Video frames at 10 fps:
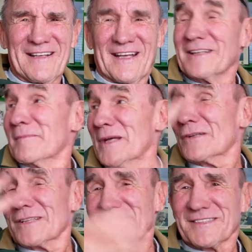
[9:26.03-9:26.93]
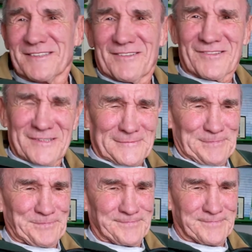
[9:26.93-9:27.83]
and the buildings and all
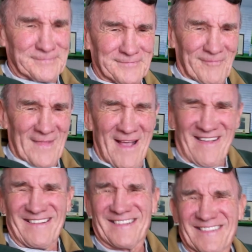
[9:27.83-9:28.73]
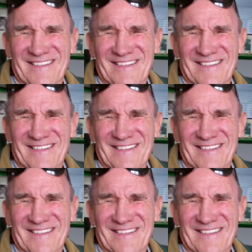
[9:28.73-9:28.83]
that.